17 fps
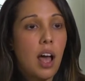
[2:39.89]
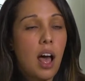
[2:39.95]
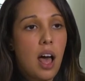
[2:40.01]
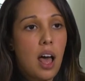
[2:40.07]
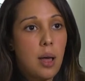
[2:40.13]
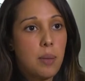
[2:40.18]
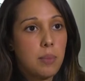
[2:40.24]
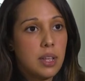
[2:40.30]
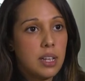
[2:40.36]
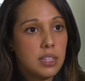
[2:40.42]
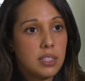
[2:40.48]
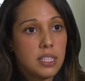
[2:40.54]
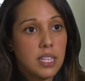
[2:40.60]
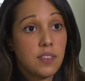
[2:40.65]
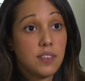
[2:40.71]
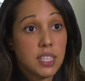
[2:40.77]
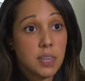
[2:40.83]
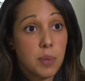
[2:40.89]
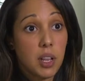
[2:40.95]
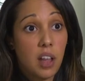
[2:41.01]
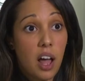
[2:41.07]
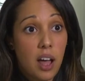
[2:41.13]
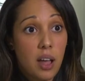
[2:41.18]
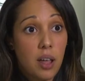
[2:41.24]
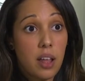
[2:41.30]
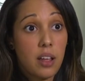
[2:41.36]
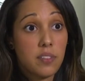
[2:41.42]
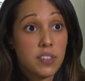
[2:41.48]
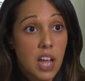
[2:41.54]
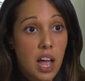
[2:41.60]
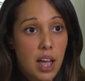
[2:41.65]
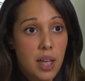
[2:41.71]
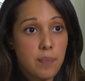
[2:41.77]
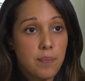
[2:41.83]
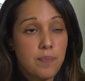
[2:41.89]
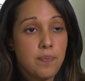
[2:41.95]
and saves them a lot of time.